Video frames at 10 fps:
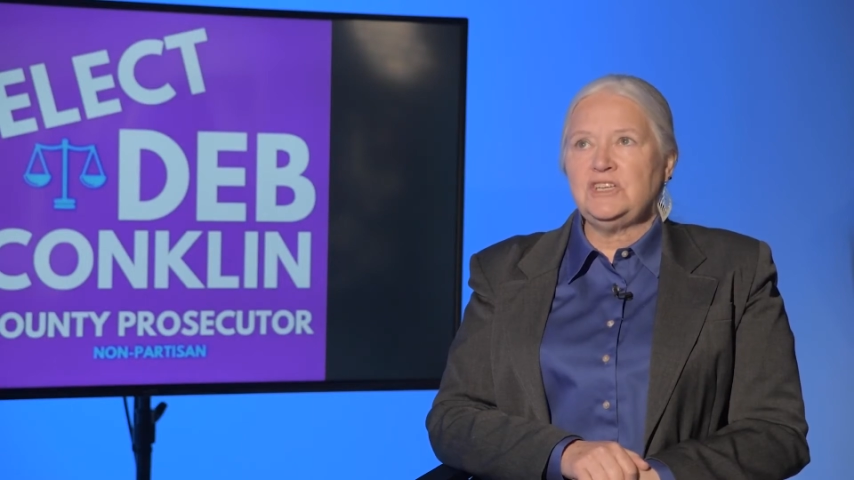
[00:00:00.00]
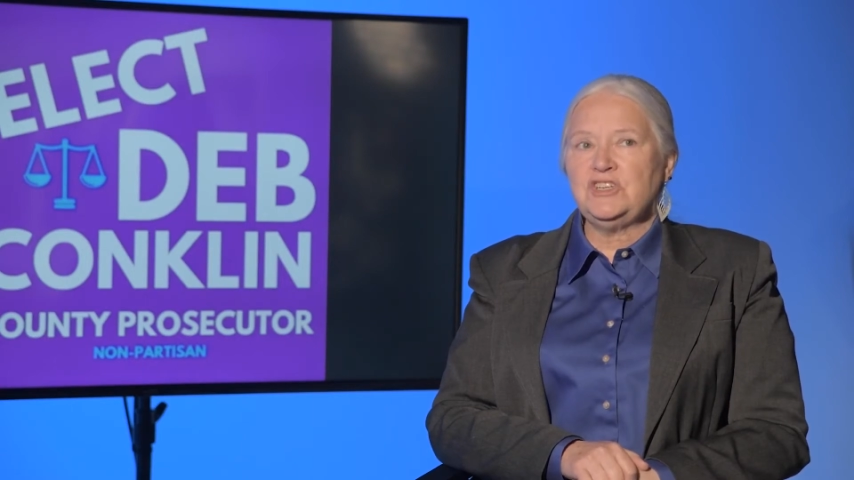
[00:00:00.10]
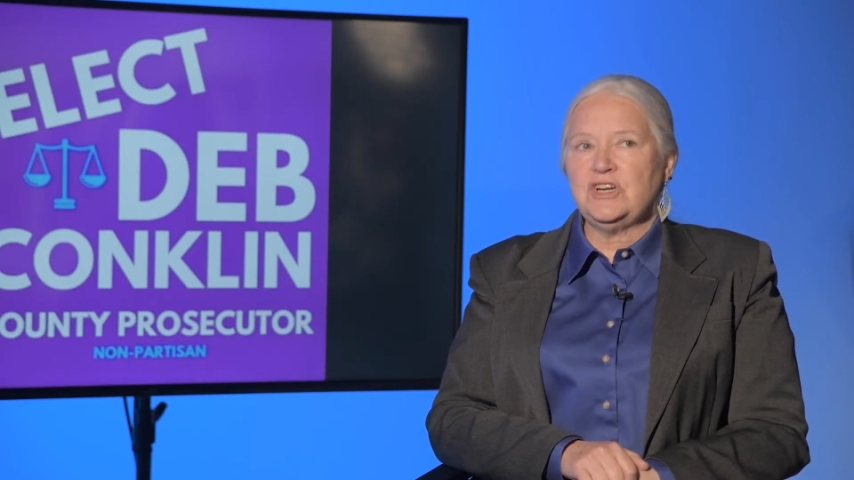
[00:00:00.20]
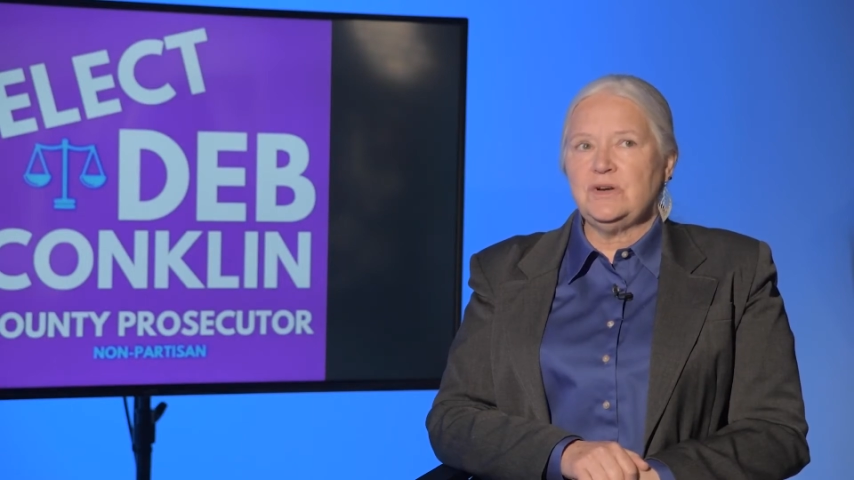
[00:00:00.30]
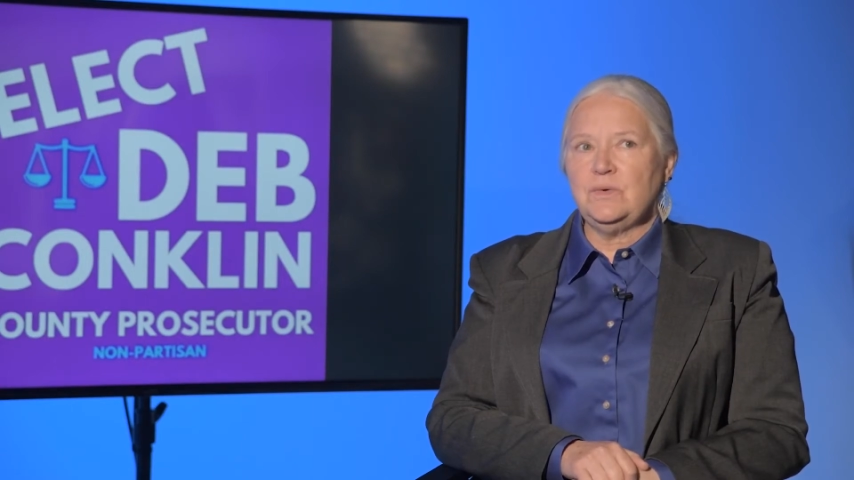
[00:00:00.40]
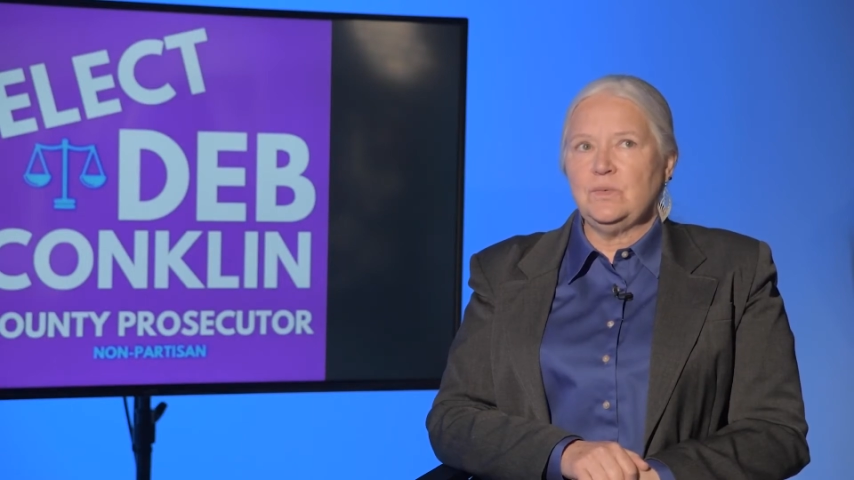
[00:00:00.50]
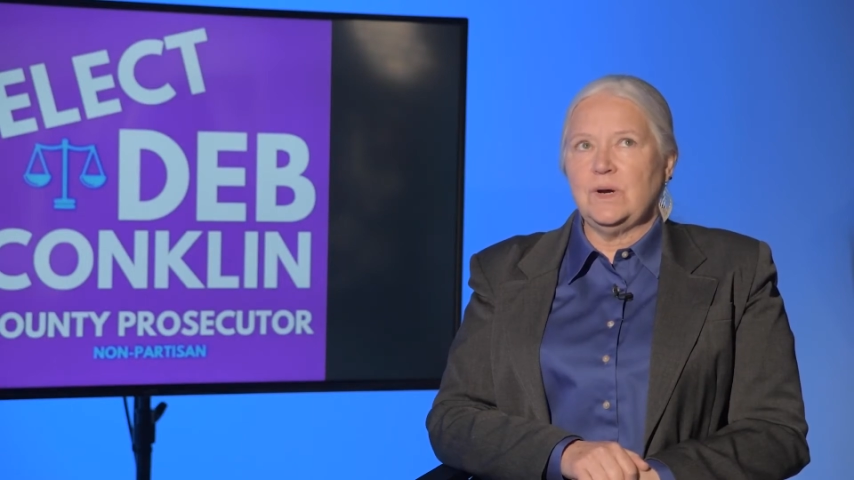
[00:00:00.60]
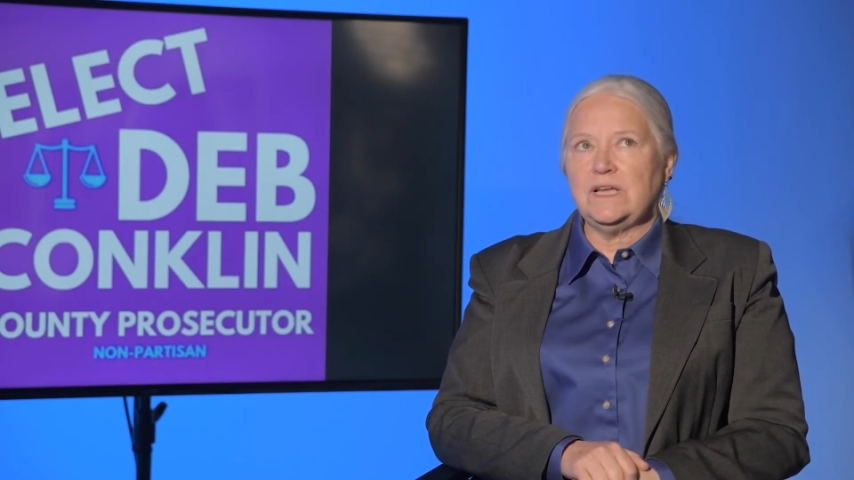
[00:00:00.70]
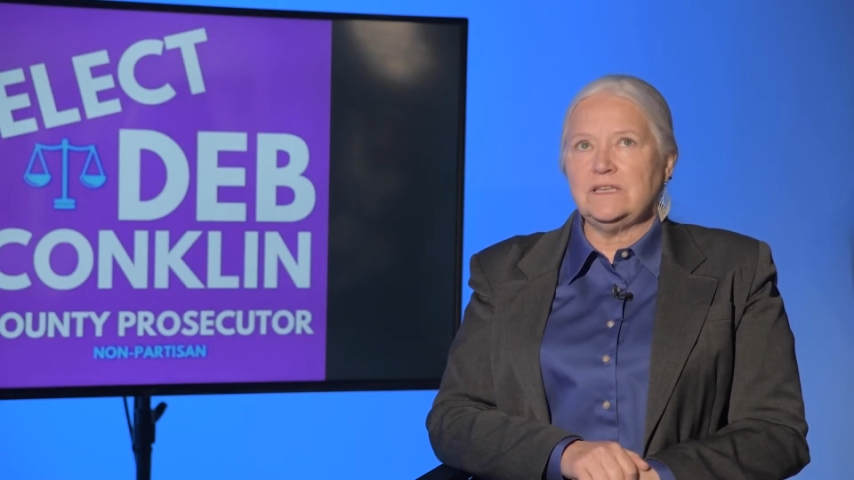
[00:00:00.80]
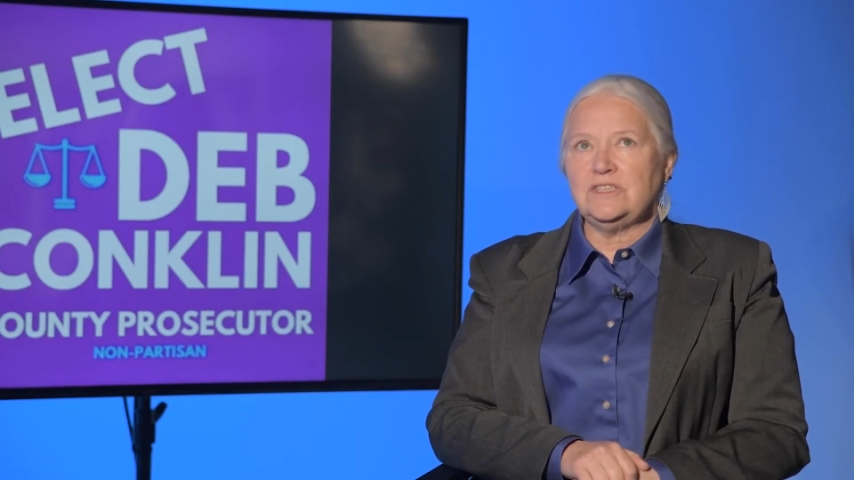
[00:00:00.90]
sure
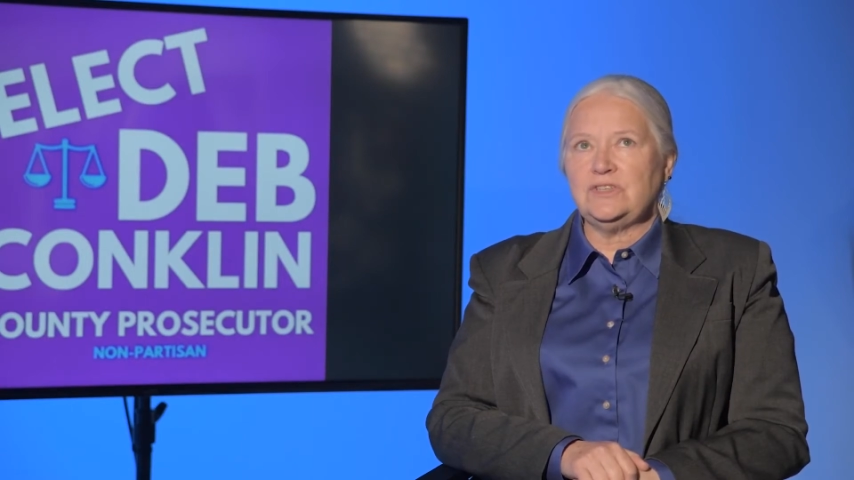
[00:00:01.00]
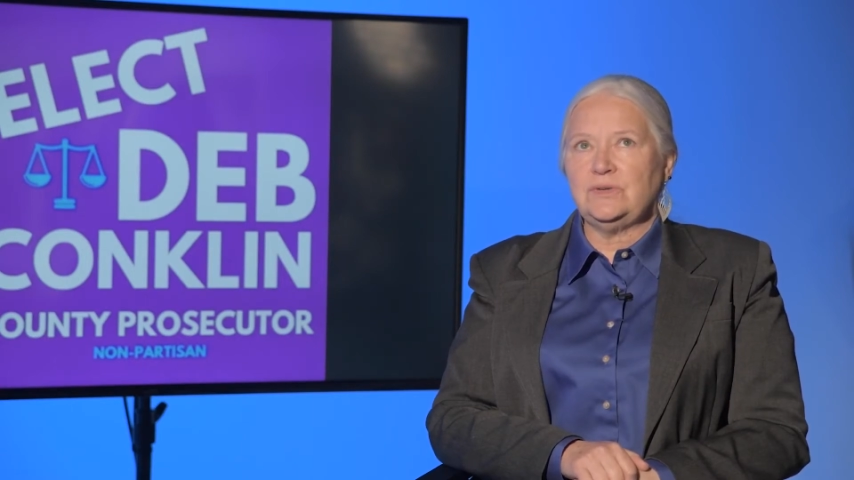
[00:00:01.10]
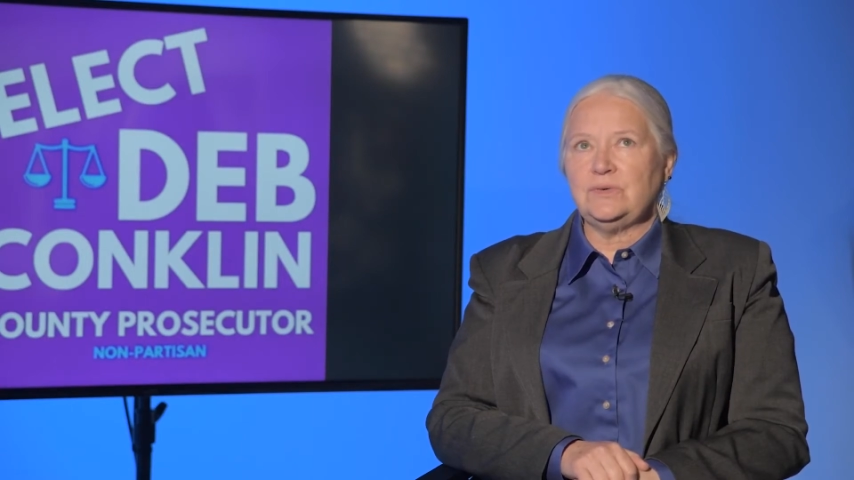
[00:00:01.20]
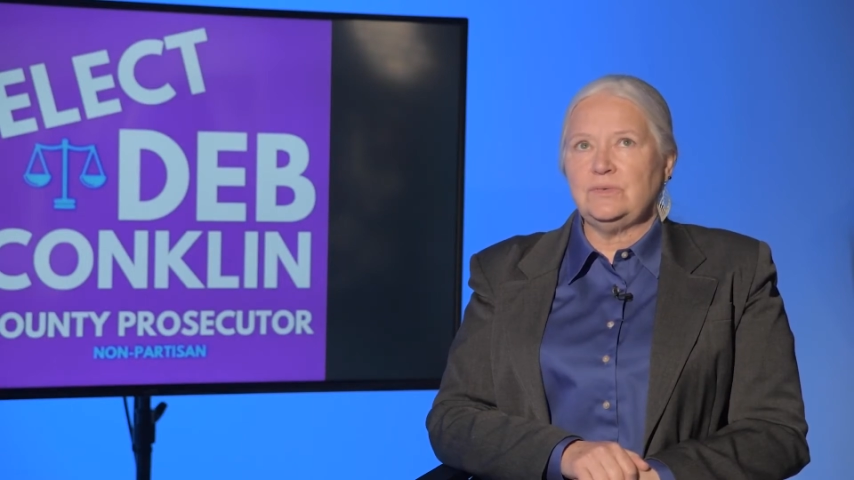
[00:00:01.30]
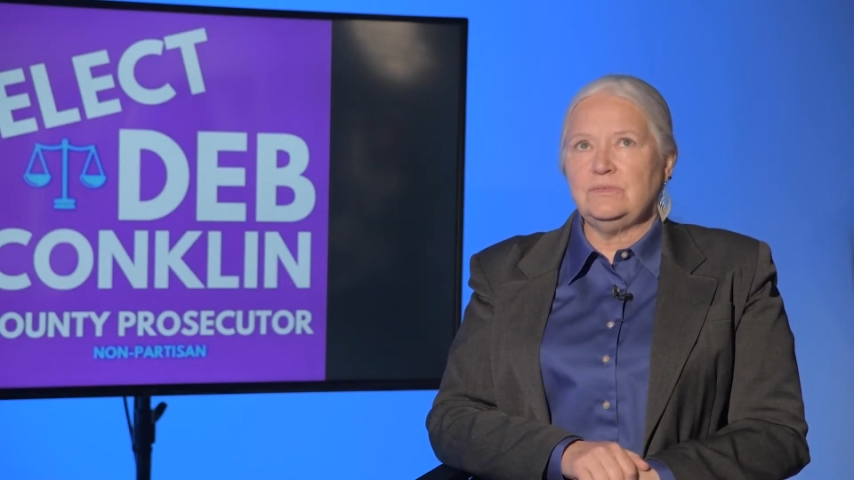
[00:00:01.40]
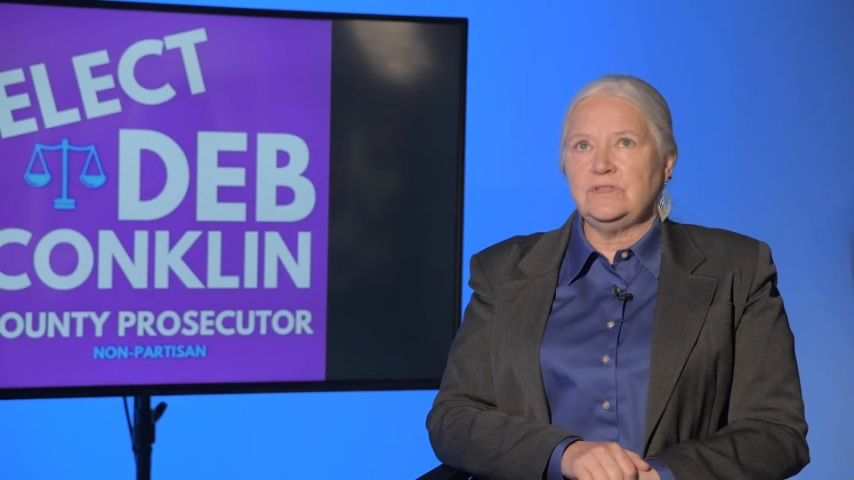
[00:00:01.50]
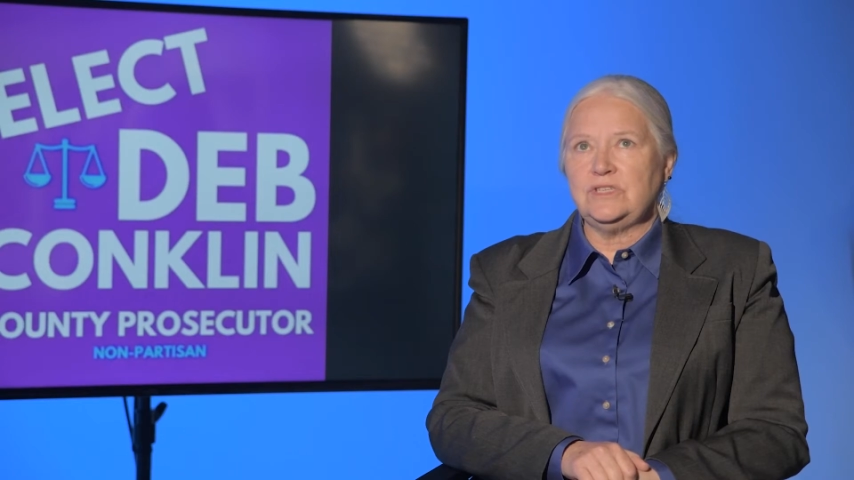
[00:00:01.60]
what to